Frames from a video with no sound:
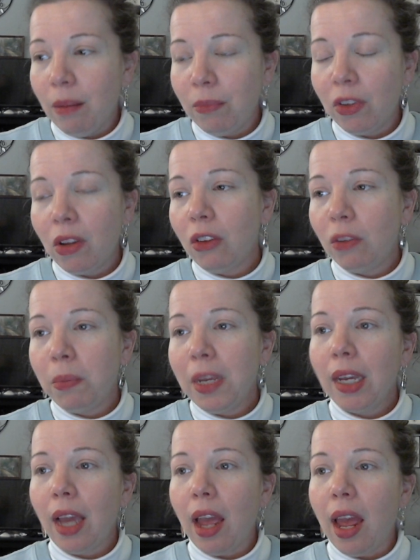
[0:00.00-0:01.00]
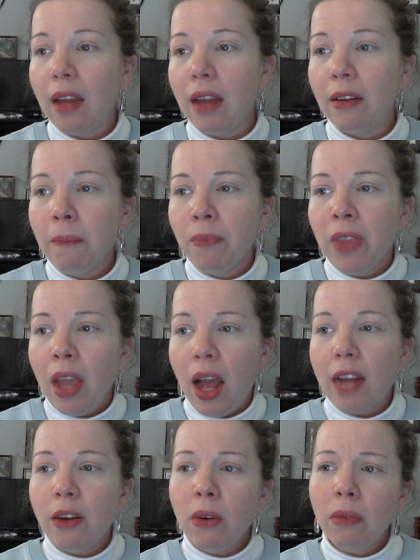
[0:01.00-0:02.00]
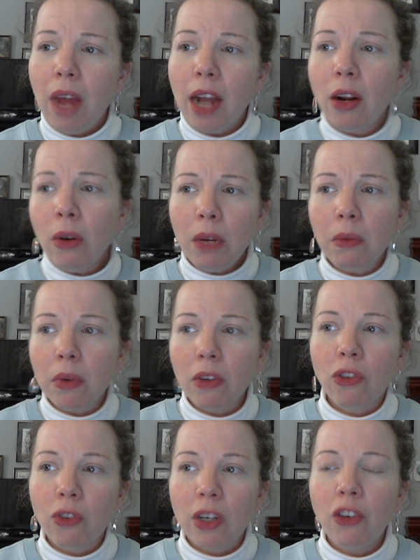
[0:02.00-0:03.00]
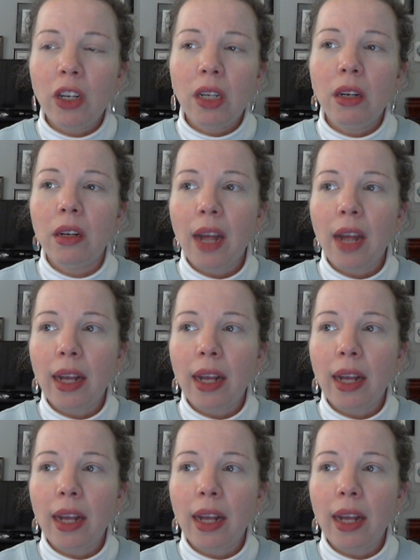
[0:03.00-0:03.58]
so to speak. And I don't get real stringent.